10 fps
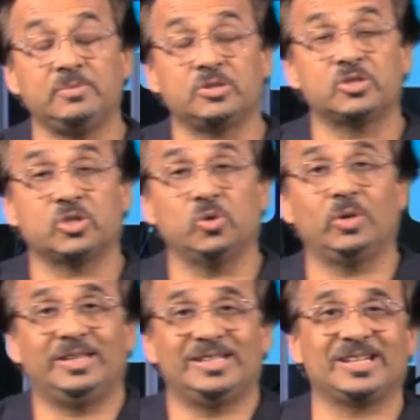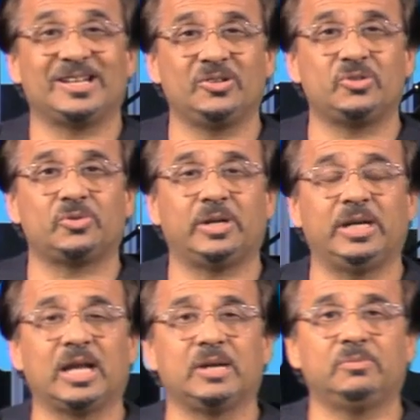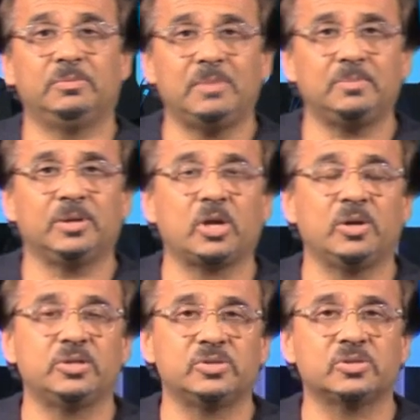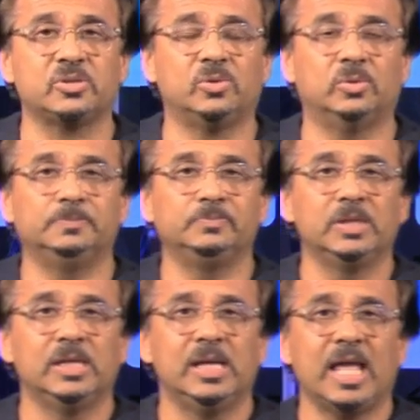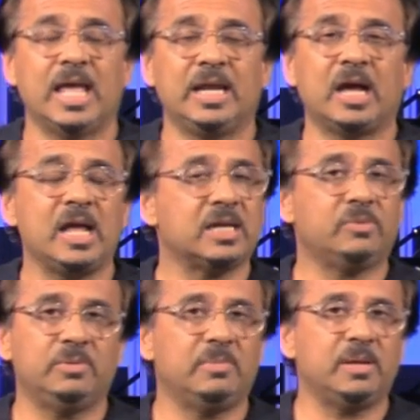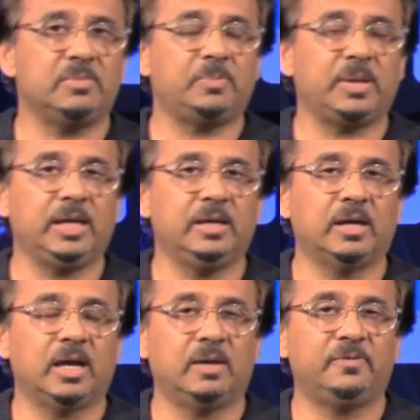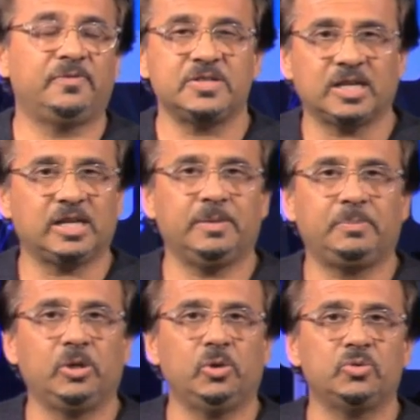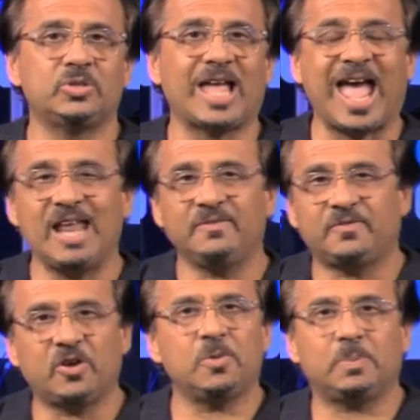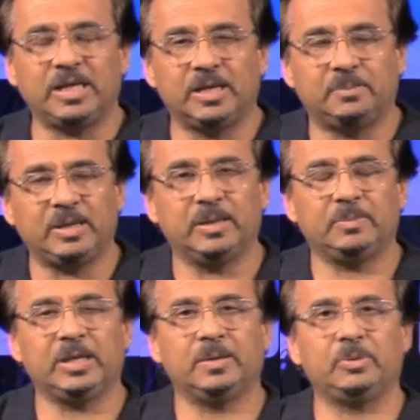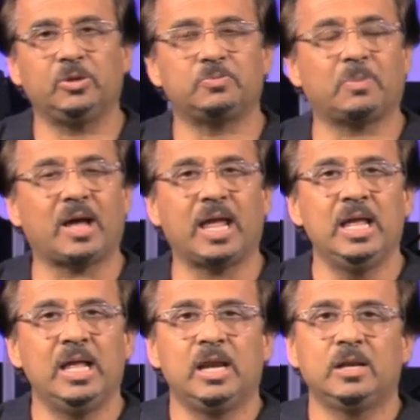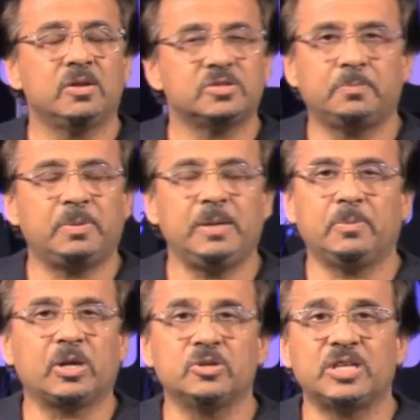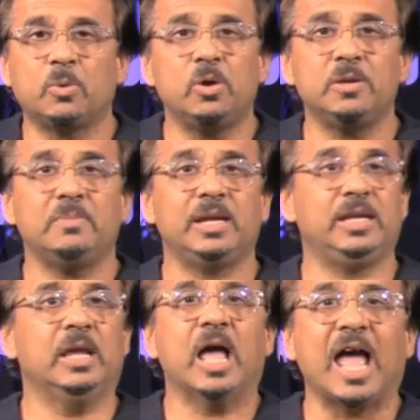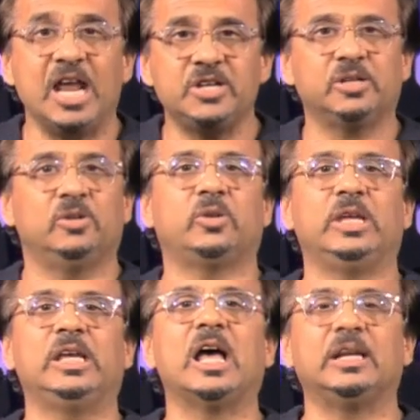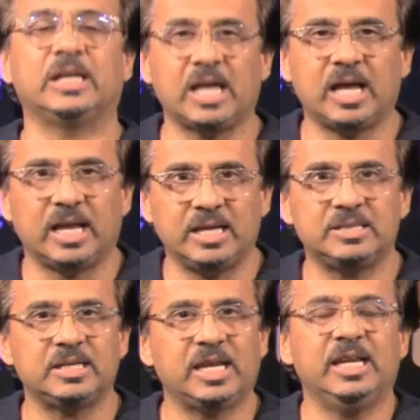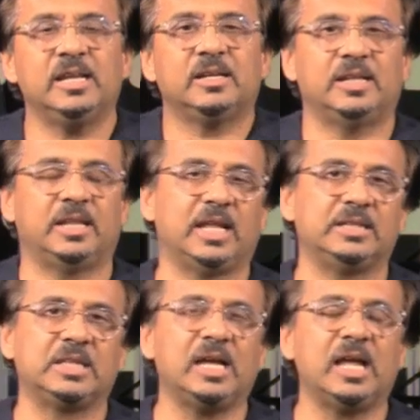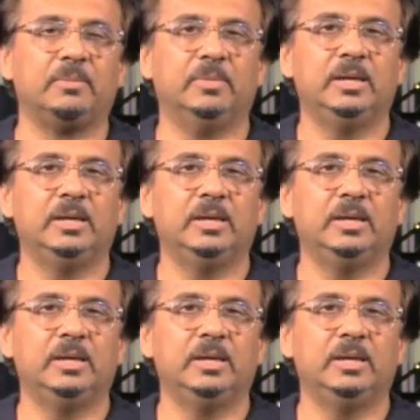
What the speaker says: school in this country, and I can remember going to school, and I can remember being physically abused and verbally being abused by lots of people, because there weren't many Asian looking kind of guys in England at that time.